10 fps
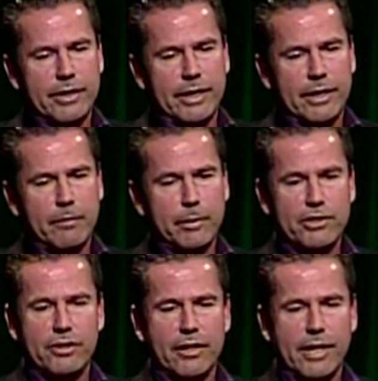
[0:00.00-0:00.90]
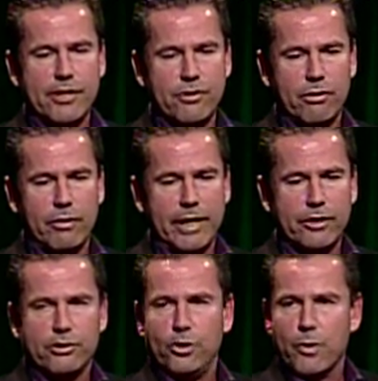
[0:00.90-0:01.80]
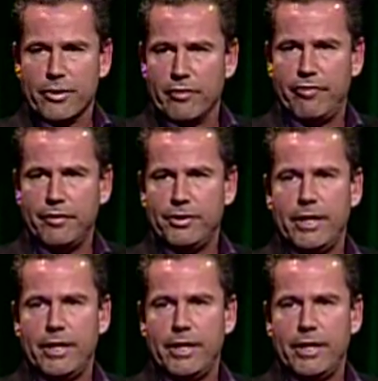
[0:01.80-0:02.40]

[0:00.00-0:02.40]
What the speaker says: BC Hydro has 250